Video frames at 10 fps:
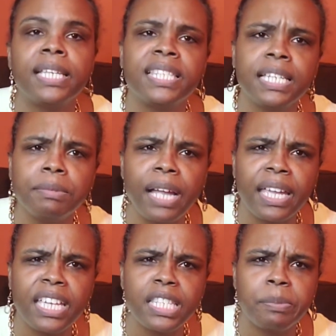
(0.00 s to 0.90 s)
seems like
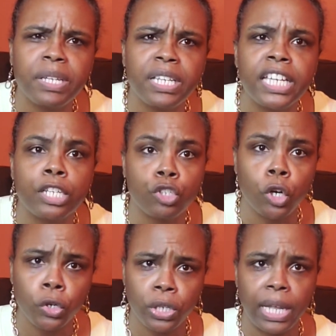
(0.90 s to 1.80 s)
he's been
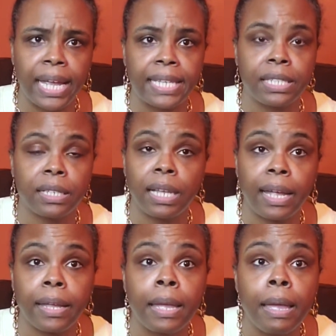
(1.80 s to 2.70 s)
internalizing.
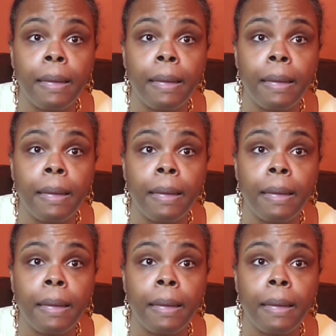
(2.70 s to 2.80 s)
Like,